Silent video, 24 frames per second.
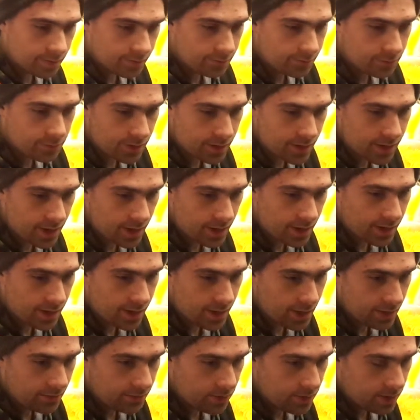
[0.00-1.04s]
freehanded
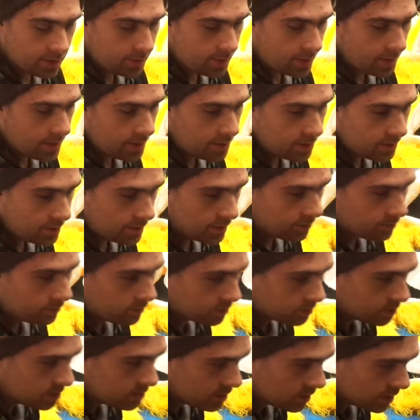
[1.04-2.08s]
every pattern that was
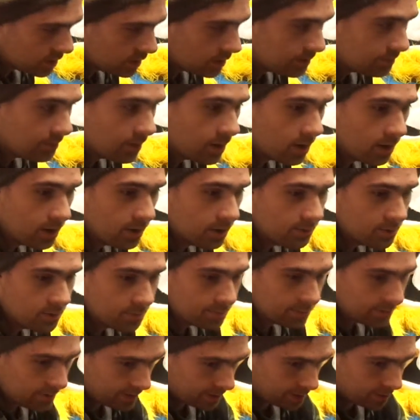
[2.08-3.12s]
not part of the
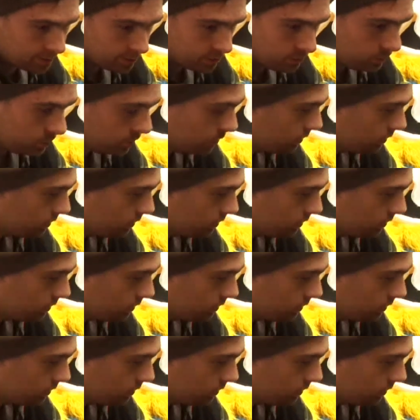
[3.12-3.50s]
bodysuit,